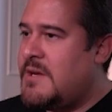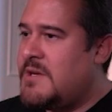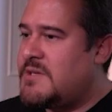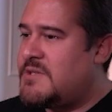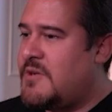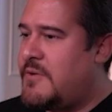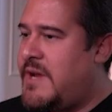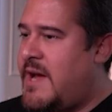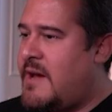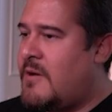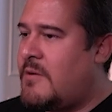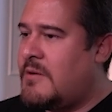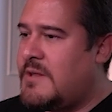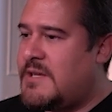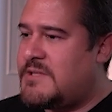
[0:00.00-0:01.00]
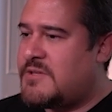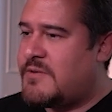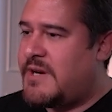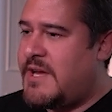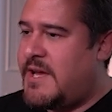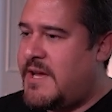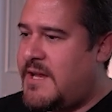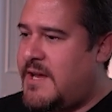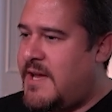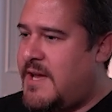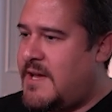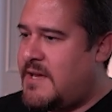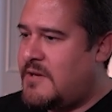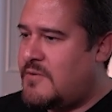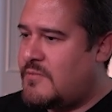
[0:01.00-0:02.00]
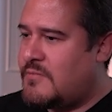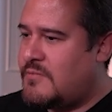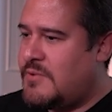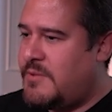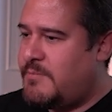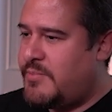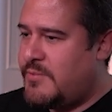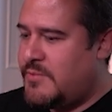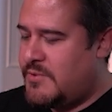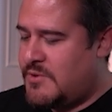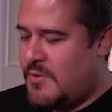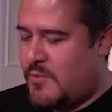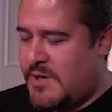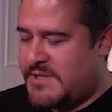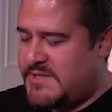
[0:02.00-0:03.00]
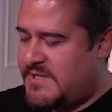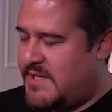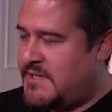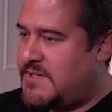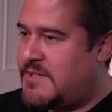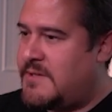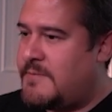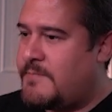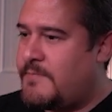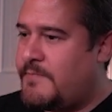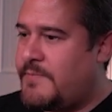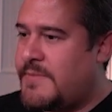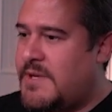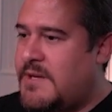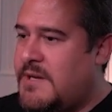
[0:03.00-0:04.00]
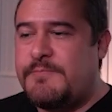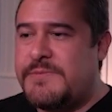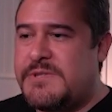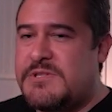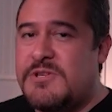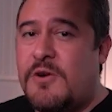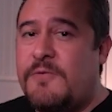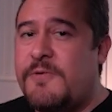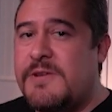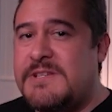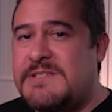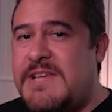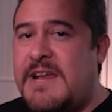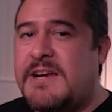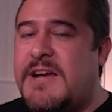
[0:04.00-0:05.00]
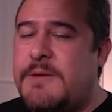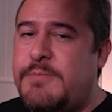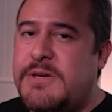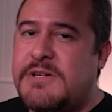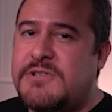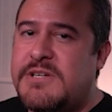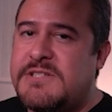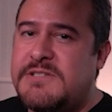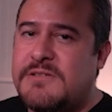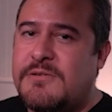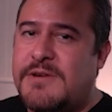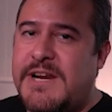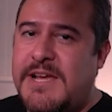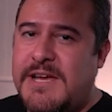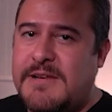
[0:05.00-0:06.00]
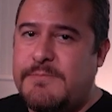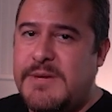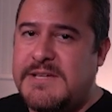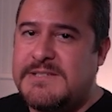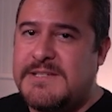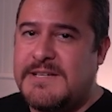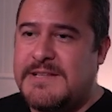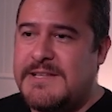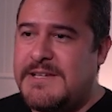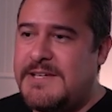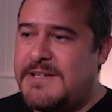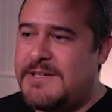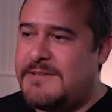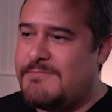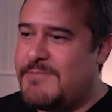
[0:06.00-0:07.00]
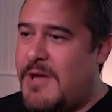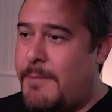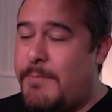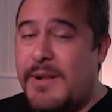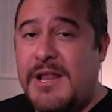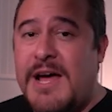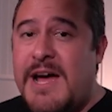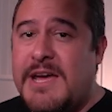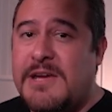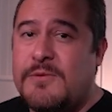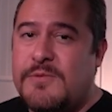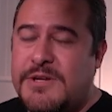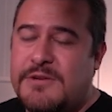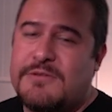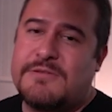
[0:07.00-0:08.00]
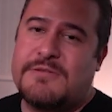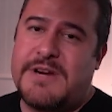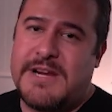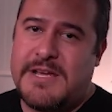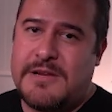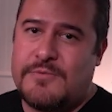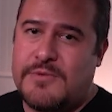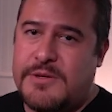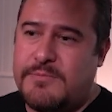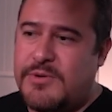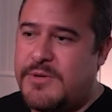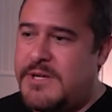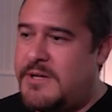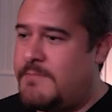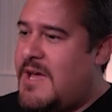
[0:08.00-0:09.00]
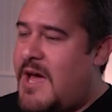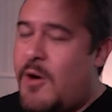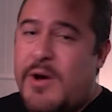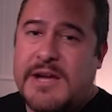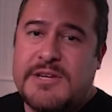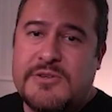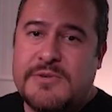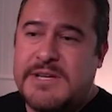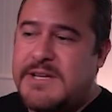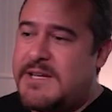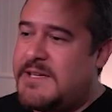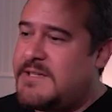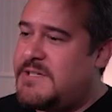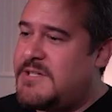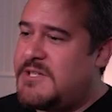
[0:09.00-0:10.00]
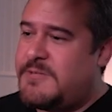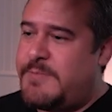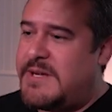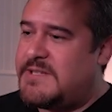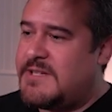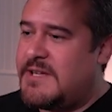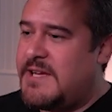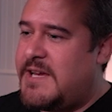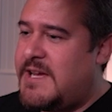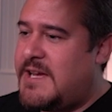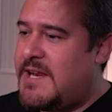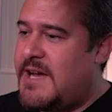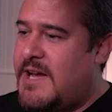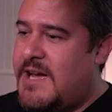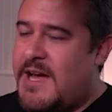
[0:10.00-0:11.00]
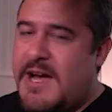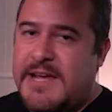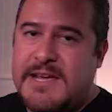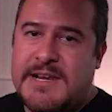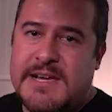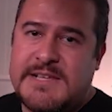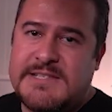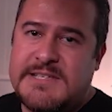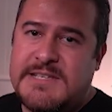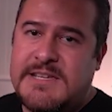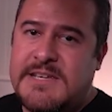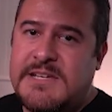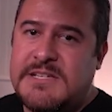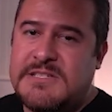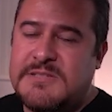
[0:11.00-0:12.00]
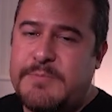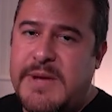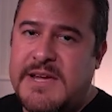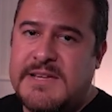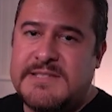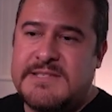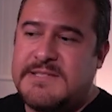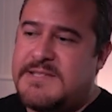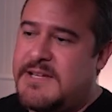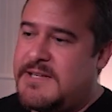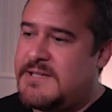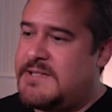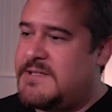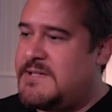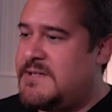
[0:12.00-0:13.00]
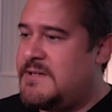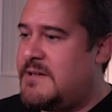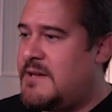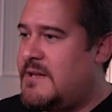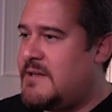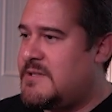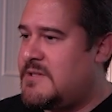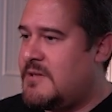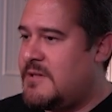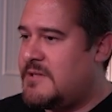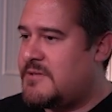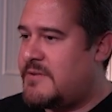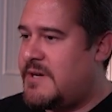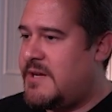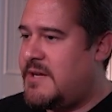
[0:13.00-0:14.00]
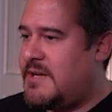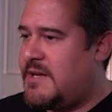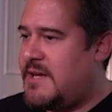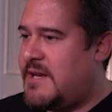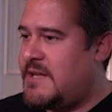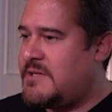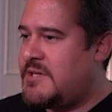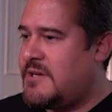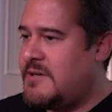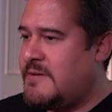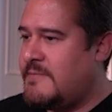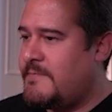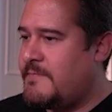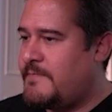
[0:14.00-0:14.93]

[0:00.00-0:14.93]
So now let's go ahead and reboot the workstation. So for the static IP address to go ahead and basically apply, we need to go ahead and reboot it. How I do it is just basically hit INIT space six. So let's go ahead and hit enter.